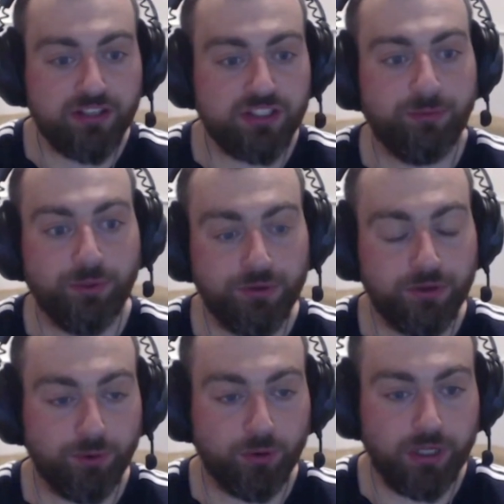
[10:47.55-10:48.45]
smooth the
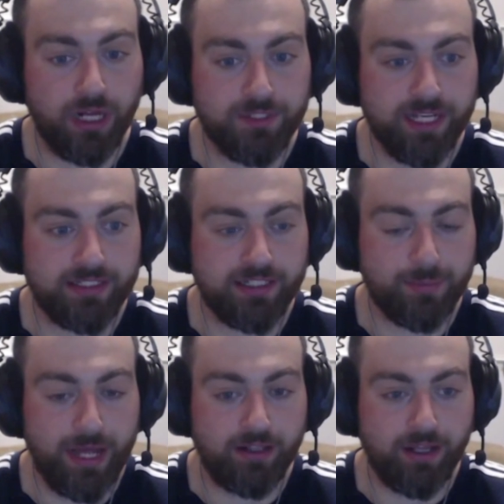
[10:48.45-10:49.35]
ball comes out to the
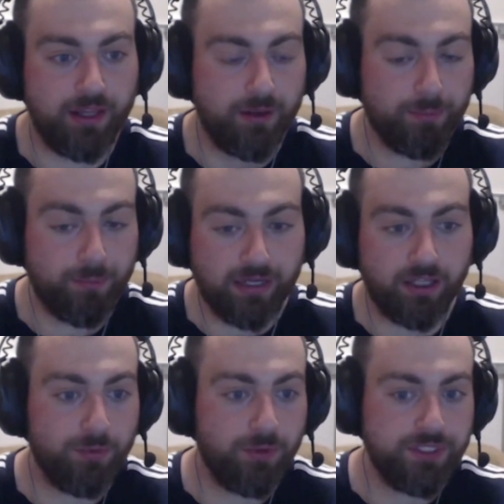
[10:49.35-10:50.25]
backline, the backline
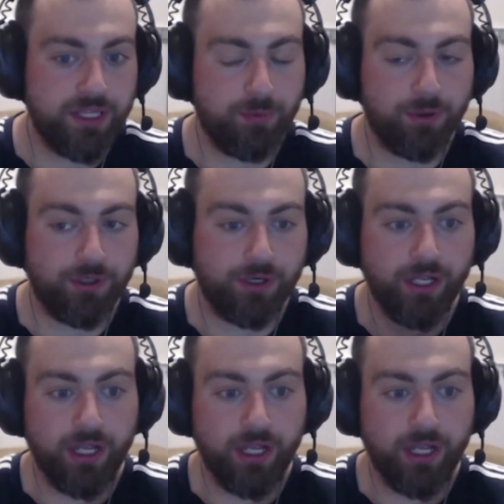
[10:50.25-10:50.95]
moves that they're putting on.